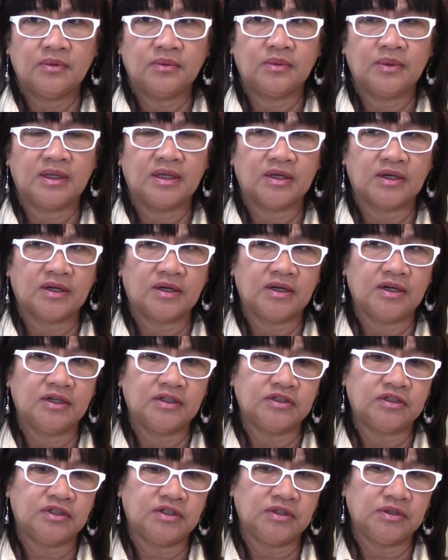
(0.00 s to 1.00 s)
We
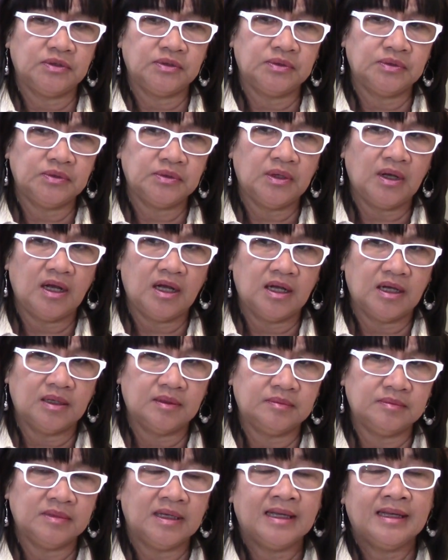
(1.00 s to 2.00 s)
learn to
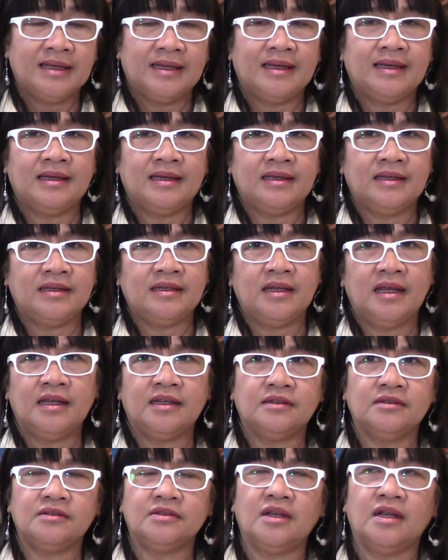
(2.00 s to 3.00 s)
um, in
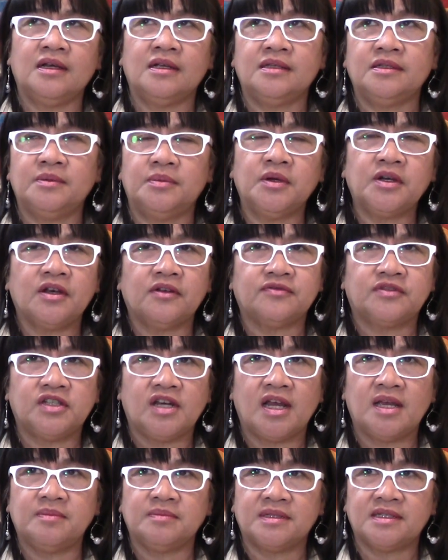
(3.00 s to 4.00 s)
in uh, the book of
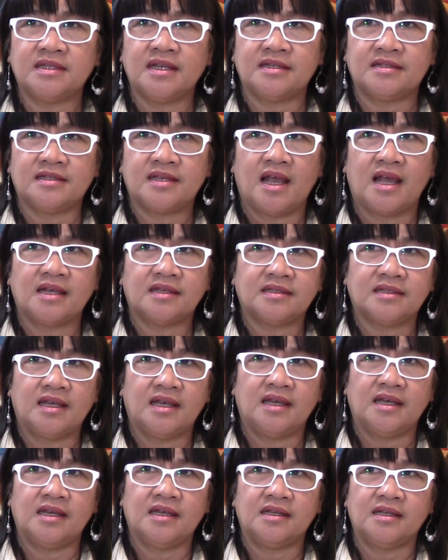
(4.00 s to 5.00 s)
James it says
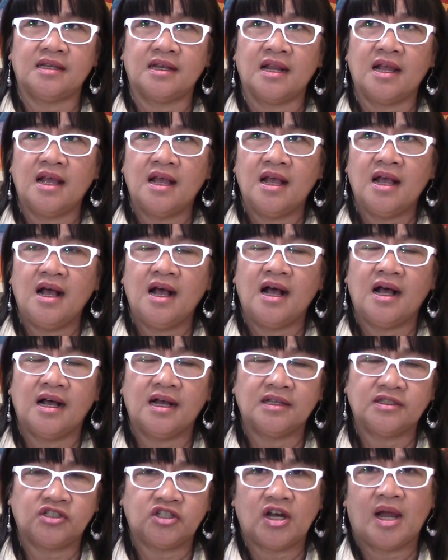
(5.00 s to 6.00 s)
in
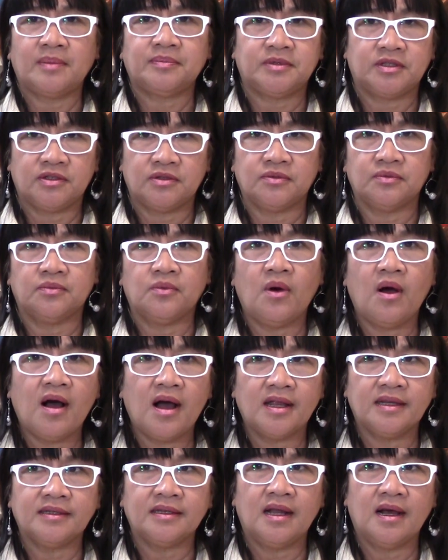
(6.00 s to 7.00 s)
uh, chapter
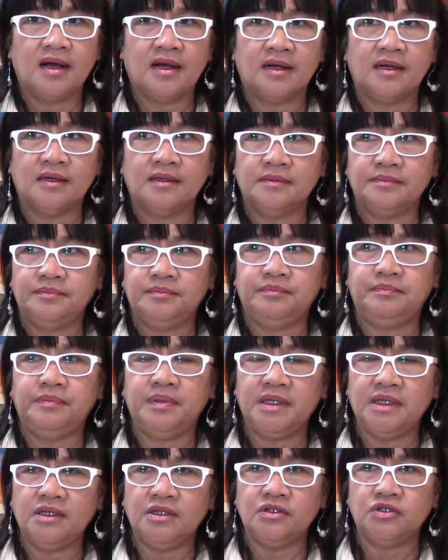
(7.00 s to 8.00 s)
one, uh,
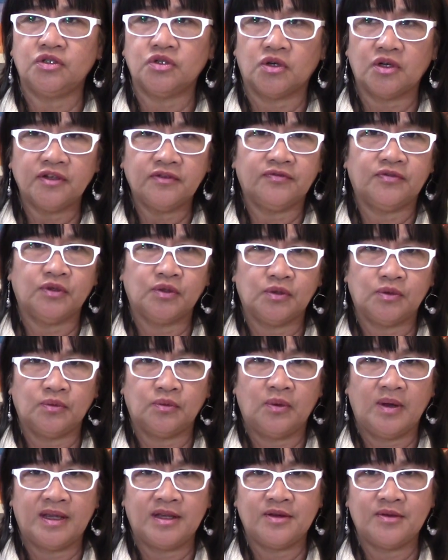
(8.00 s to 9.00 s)
be joyful
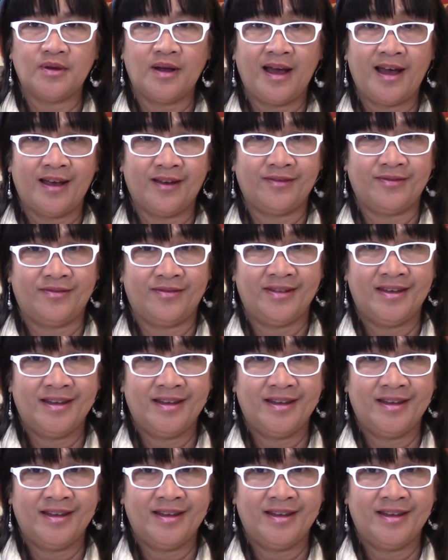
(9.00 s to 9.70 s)
when you have